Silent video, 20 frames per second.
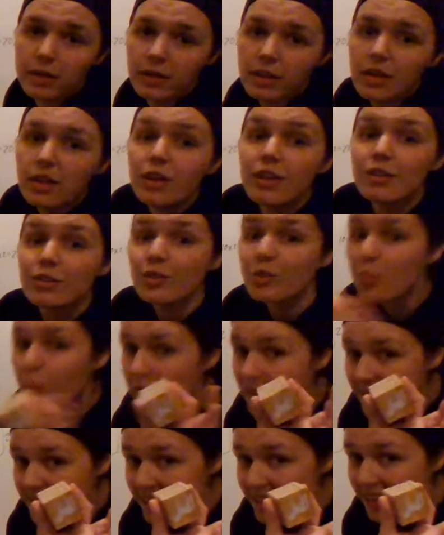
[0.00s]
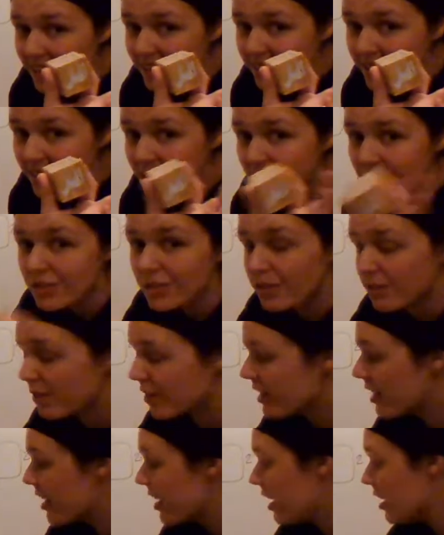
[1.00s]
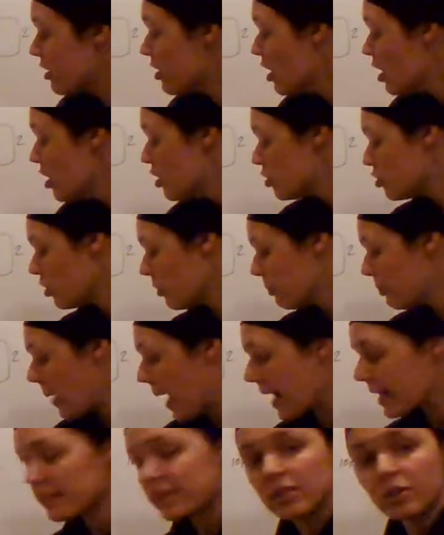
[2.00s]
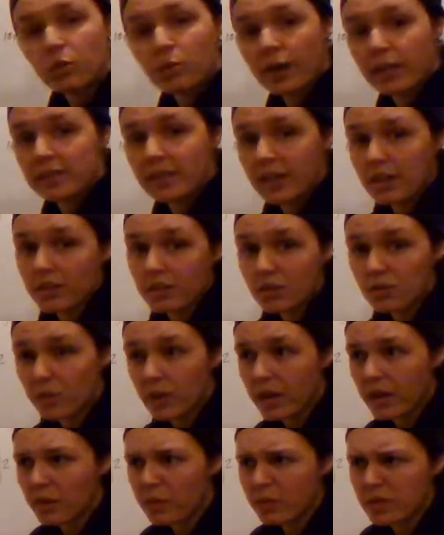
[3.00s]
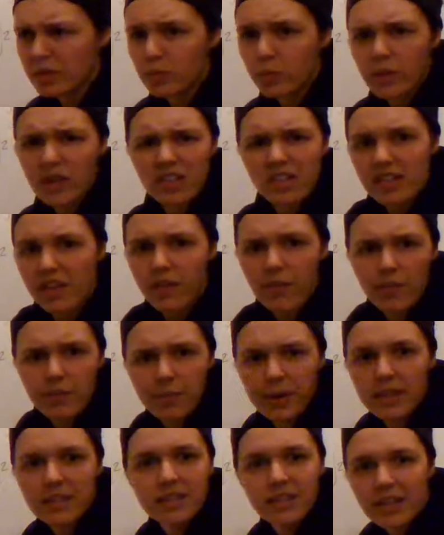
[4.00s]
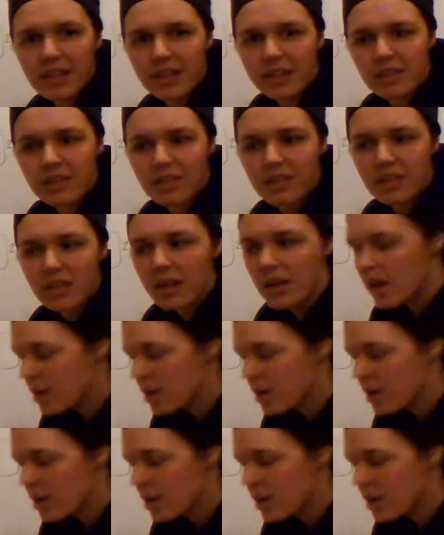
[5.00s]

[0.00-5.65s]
but 20 of these to fill it in. So back to the rectangle and the square, it was what, a 7 by 6?